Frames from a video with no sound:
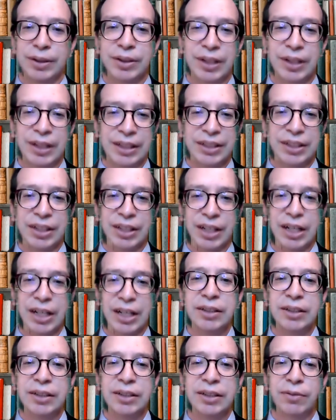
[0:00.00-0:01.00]
It's a
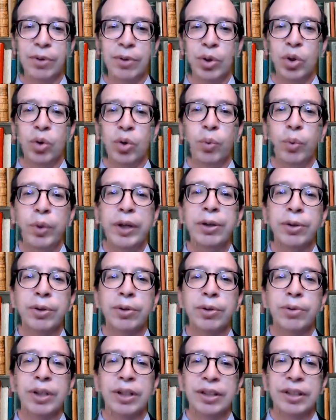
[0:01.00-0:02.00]
kind of
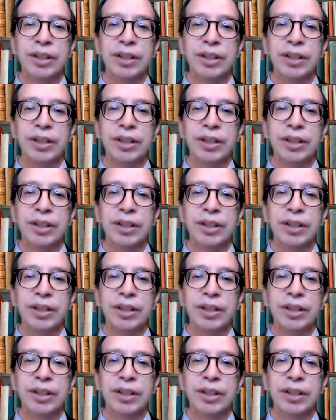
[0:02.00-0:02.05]
weird